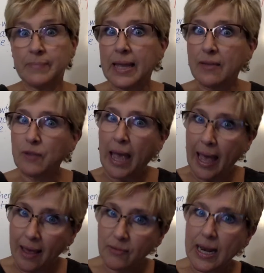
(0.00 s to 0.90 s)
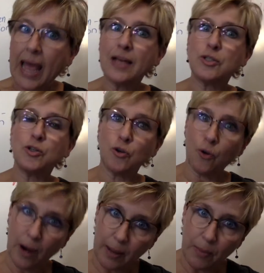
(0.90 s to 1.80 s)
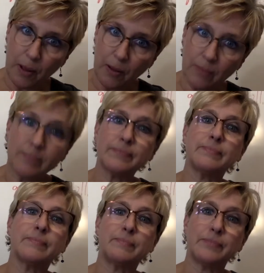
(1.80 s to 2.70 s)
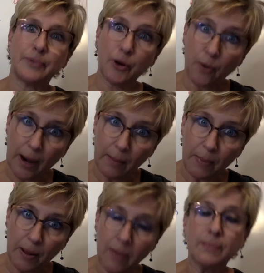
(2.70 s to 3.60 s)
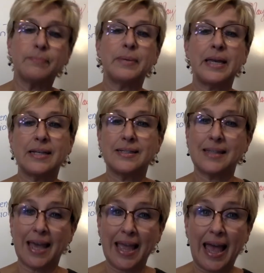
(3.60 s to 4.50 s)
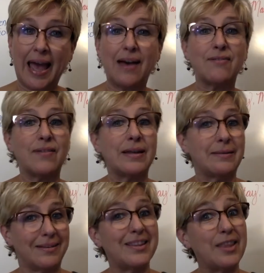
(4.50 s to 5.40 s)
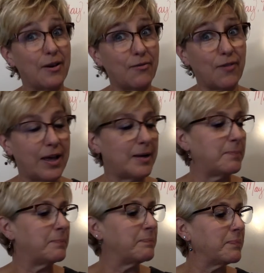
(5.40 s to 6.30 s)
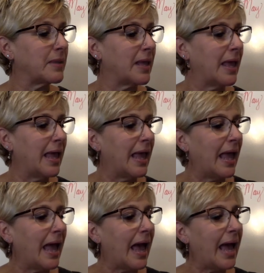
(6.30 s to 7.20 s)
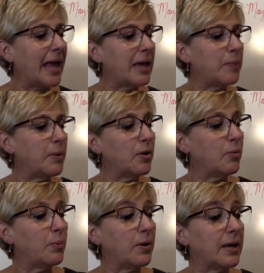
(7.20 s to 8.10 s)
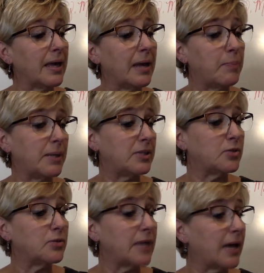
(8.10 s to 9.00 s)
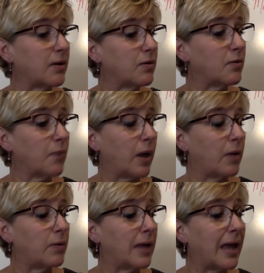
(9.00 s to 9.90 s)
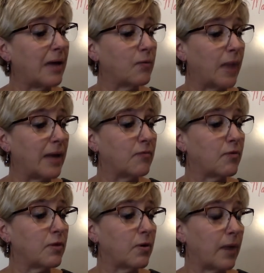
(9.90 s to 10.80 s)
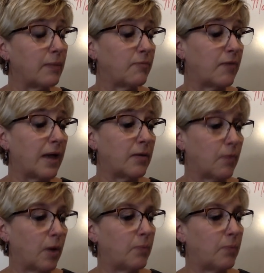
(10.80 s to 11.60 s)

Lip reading: If you haven't, ask your grandma, your grandpa, because they have and they're fun. Anne put her book and pencil down on the road and ran for the grapevine rope.